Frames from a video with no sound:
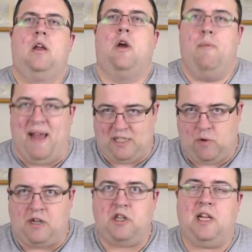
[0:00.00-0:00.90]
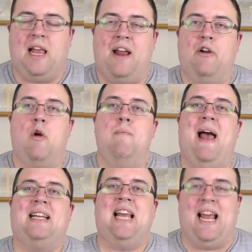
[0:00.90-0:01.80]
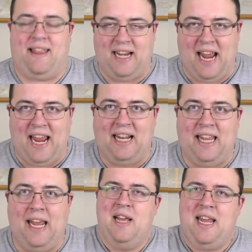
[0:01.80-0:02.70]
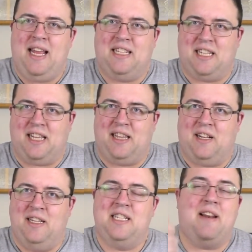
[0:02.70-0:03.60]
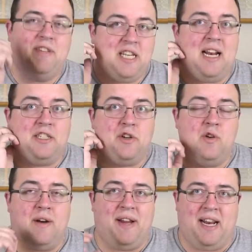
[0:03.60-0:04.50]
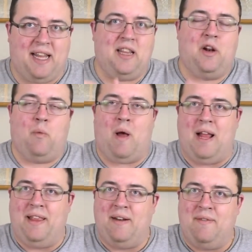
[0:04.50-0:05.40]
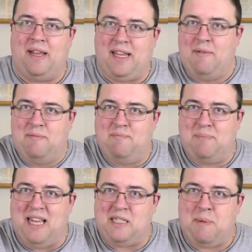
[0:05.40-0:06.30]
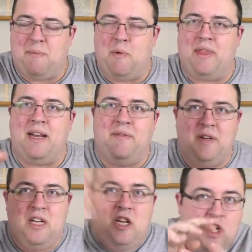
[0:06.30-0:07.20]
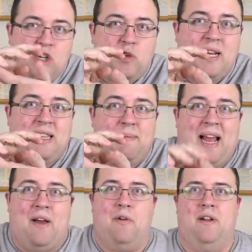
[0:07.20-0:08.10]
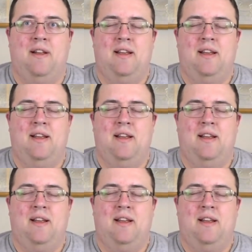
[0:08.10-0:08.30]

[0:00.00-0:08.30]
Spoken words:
Going back to Roger Delgado, going back to Anthony Ainley, he had this like little, instead of a sonic screwdriver, he had like a little wand that like he would blast people with, and he'd shrink them down,